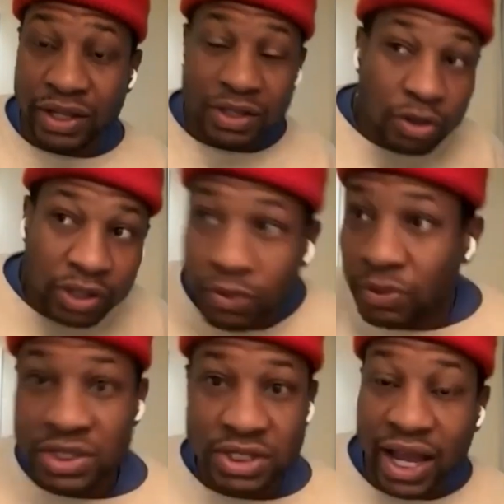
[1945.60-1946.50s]
know, and you only get
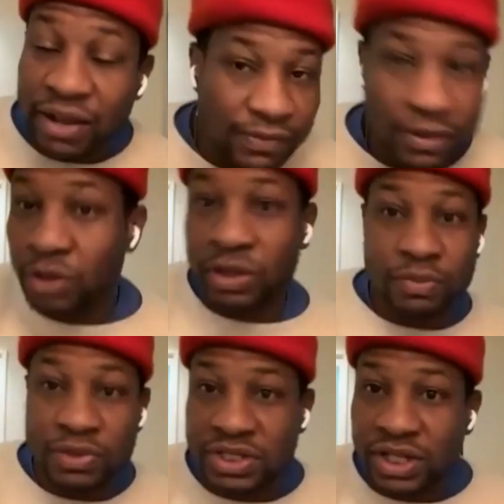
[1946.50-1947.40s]
one shot. You only
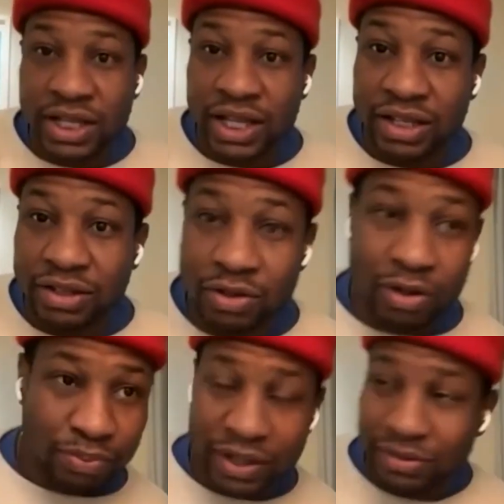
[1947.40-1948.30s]
get one shot at it. You
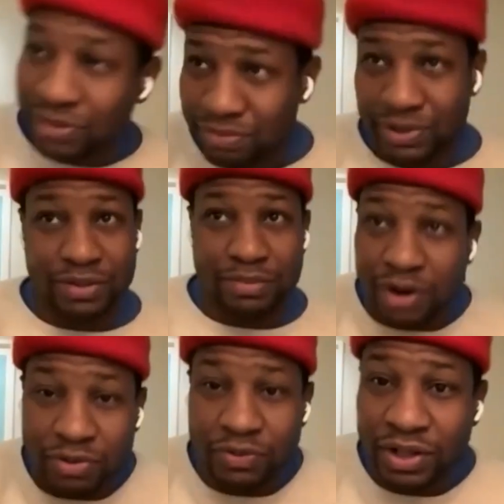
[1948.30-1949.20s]
know, I'm playing, I'm playing a
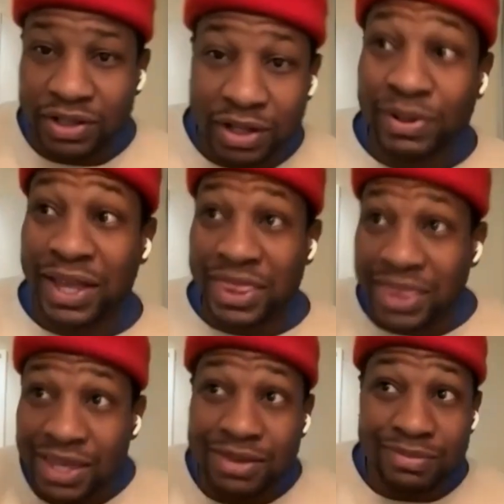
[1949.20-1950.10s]
Marvel villain. I'm
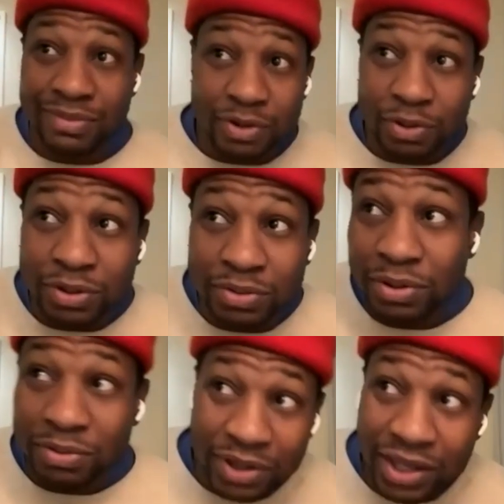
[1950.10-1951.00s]
playing the quote
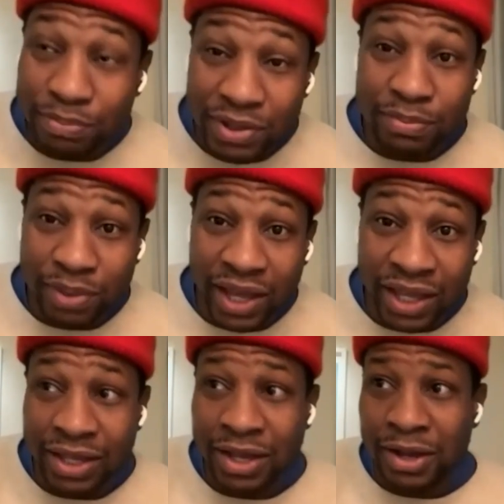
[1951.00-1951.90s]
unquote, the big
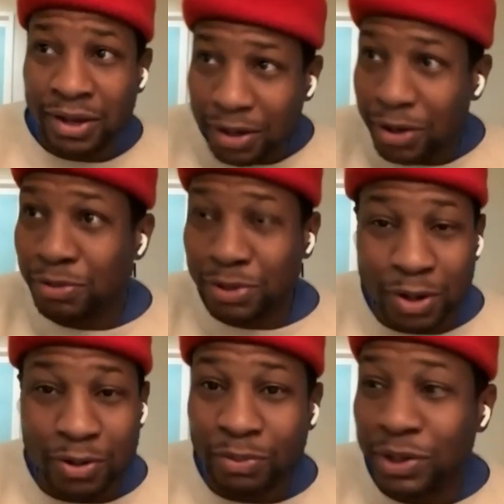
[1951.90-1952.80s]
bad. Oh
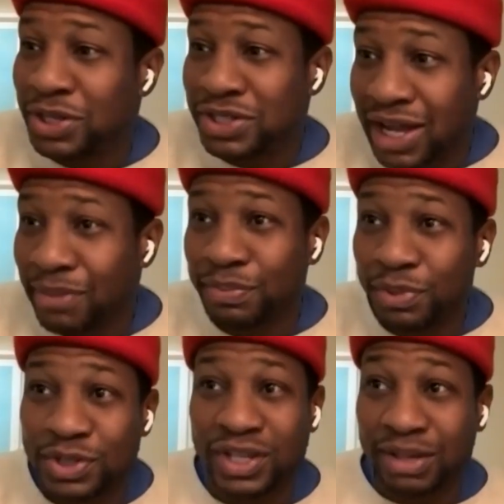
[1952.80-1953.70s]
no, I'm reading these comic
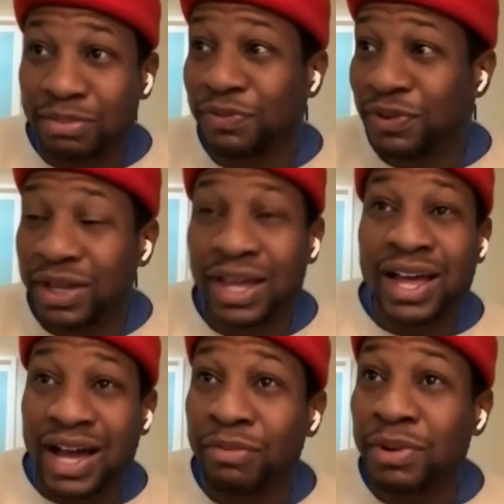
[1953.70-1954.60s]
books and I'm a feel,
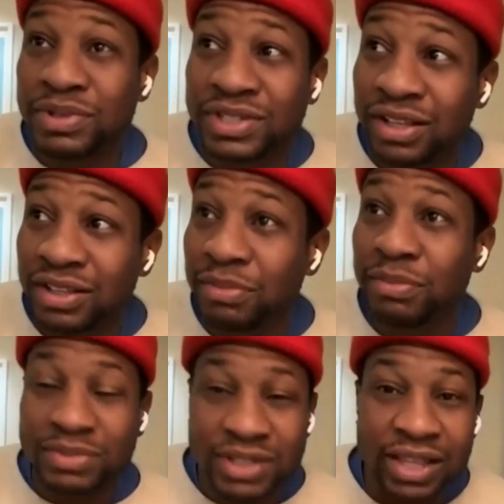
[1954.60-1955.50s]
I remember telling
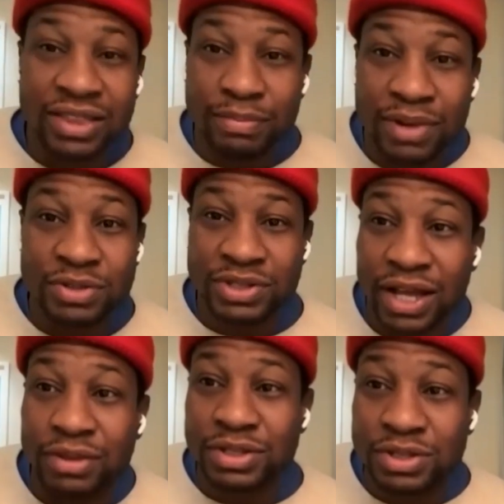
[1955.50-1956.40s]
them, take the muscles
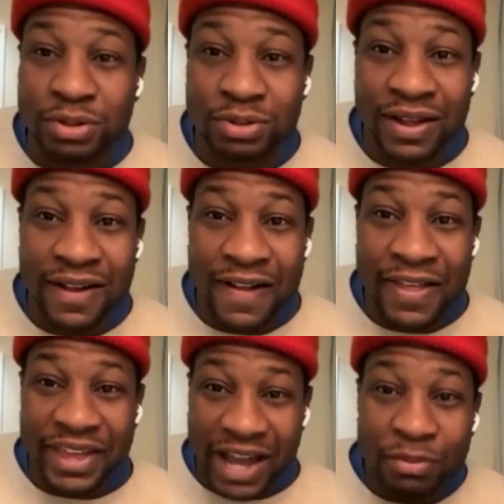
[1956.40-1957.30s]
out the suit.
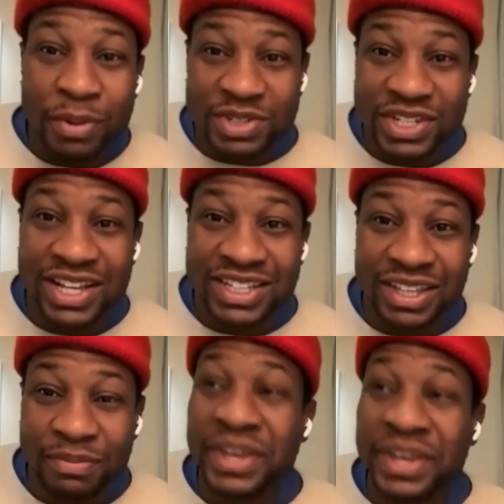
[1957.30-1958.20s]
I remember saying to them,